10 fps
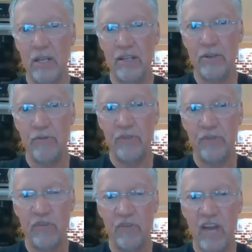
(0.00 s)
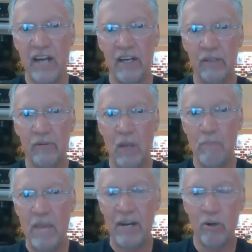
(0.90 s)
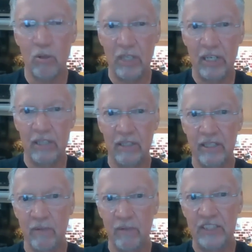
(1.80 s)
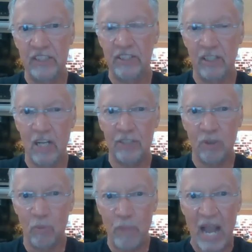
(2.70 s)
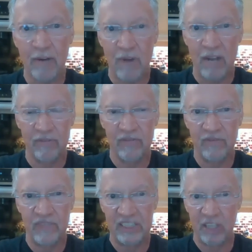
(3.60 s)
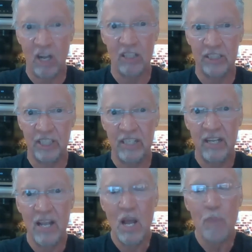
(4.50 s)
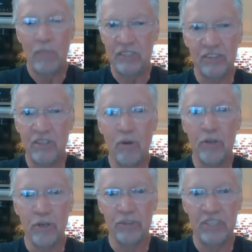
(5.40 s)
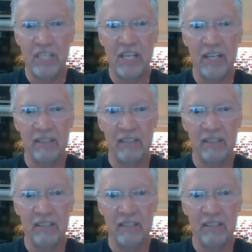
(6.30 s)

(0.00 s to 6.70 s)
you've got a medical and a physiological background, physiology, but still you're seeking